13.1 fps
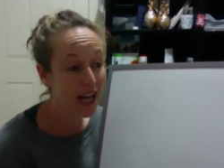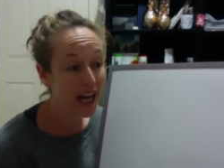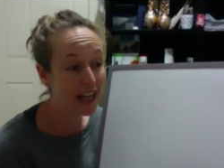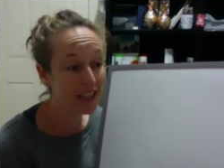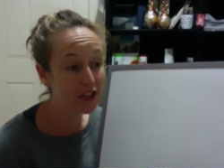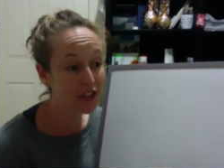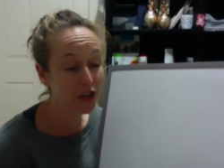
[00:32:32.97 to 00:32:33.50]

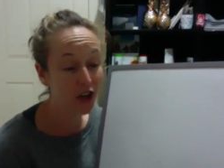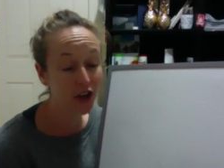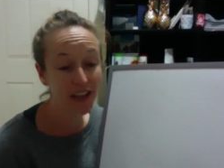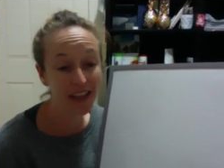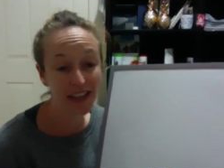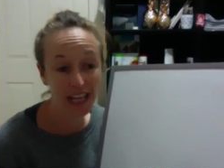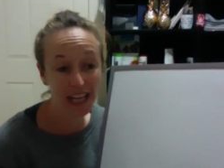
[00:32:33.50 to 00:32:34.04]
And you know,
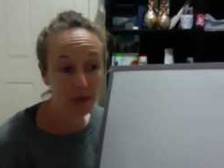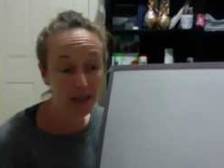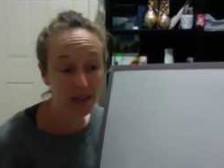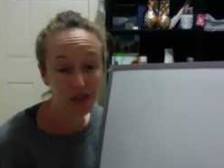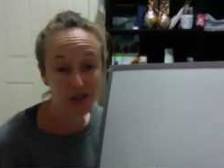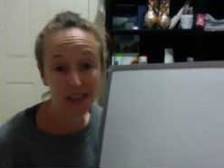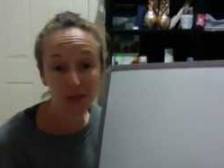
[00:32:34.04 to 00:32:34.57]
the 8-week
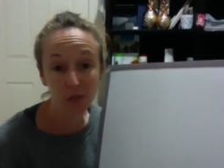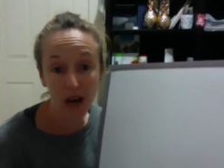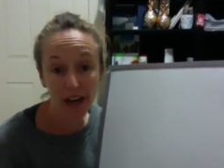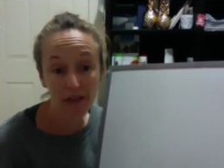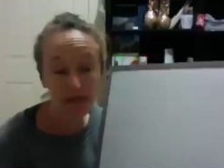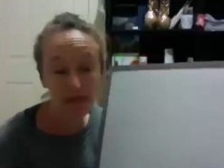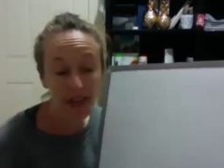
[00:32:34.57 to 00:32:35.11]
shred is one
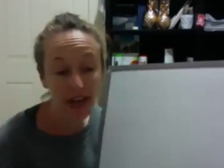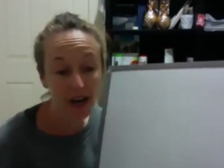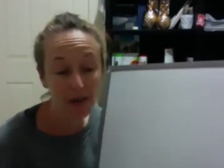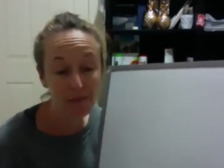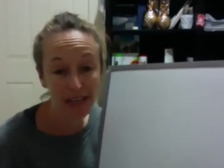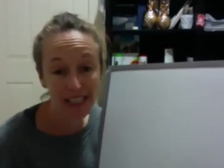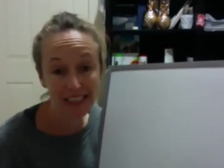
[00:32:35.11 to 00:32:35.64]
of our
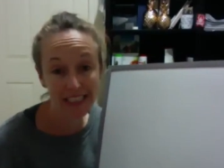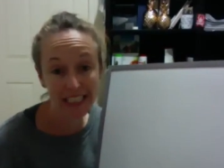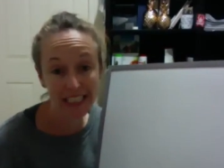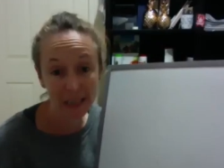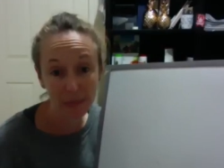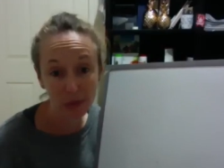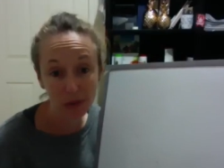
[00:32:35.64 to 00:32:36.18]
amazing
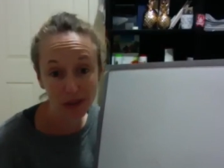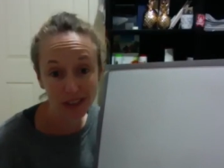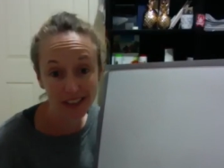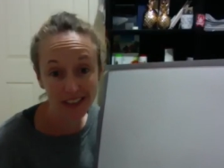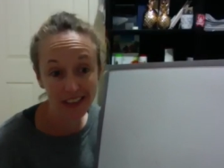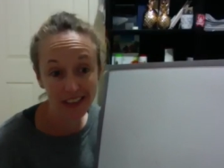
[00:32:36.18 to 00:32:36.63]
ebooks.